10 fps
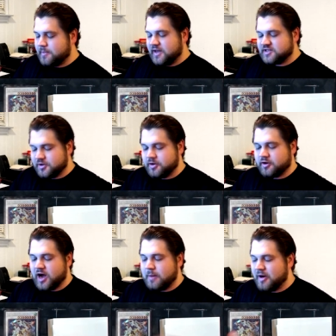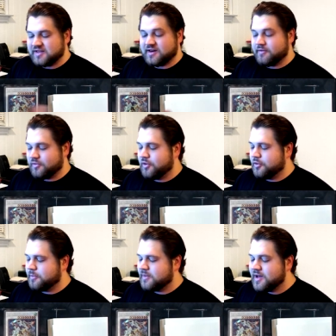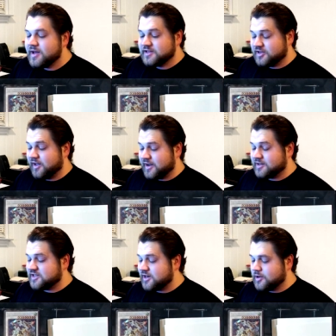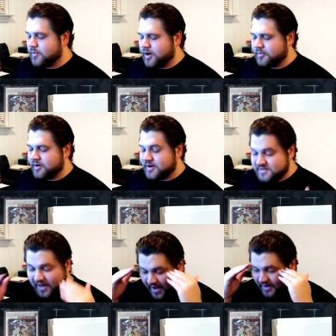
to, like, make sure your combo has enough room to, like, continue onward.